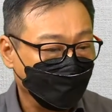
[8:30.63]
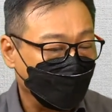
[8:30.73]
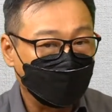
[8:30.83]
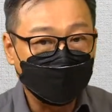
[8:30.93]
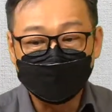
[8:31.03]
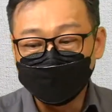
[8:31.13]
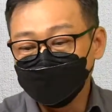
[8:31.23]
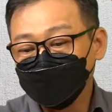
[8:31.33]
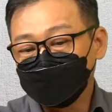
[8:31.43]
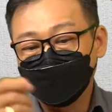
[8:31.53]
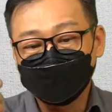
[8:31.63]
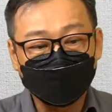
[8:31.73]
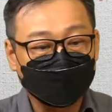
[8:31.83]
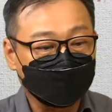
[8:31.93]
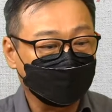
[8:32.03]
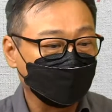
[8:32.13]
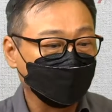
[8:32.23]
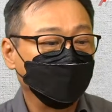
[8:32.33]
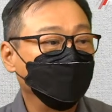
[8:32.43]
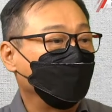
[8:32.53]
and he drew something that is,
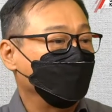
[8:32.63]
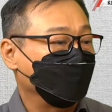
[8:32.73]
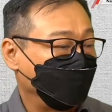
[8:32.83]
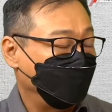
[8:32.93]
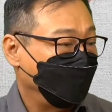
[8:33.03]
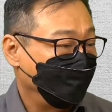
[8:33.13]
blew my mind.